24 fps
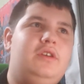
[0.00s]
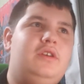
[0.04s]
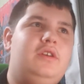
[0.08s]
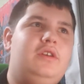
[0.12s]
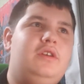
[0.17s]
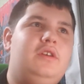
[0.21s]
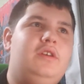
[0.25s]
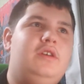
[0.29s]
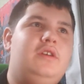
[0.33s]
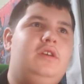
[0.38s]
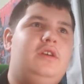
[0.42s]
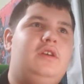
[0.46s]

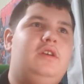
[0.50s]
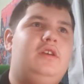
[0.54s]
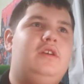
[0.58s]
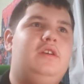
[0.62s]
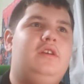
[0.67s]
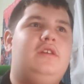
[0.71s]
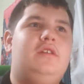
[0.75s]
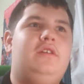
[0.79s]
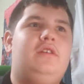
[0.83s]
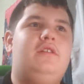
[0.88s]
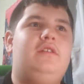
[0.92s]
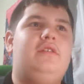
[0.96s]

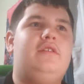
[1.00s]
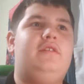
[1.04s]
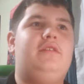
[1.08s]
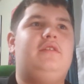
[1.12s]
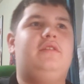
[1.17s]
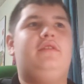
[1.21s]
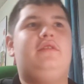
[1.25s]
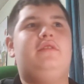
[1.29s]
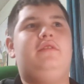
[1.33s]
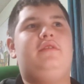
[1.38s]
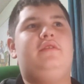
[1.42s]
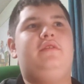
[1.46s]

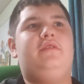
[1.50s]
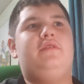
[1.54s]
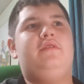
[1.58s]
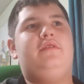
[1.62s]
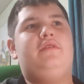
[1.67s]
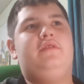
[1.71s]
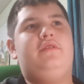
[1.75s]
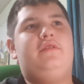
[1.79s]
No one is speaking in this clip.